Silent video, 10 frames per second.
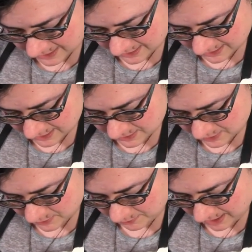
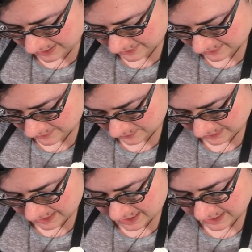into the pot can
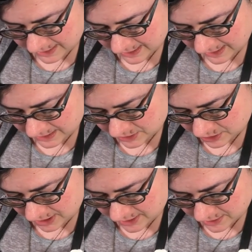heat it at a
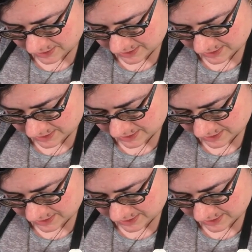gentle